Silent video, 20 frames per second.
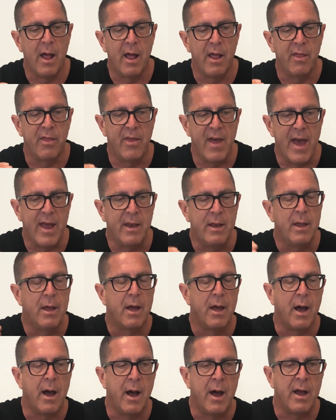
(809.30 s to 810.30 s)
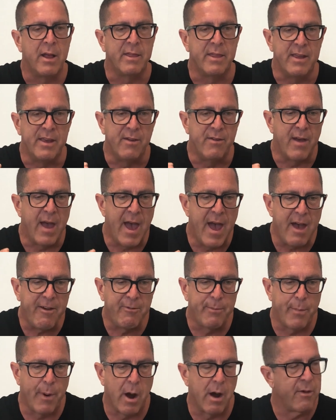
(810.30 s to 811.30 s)
Then the
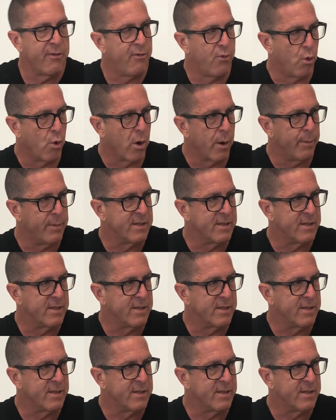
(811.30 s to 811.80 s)
FBAR form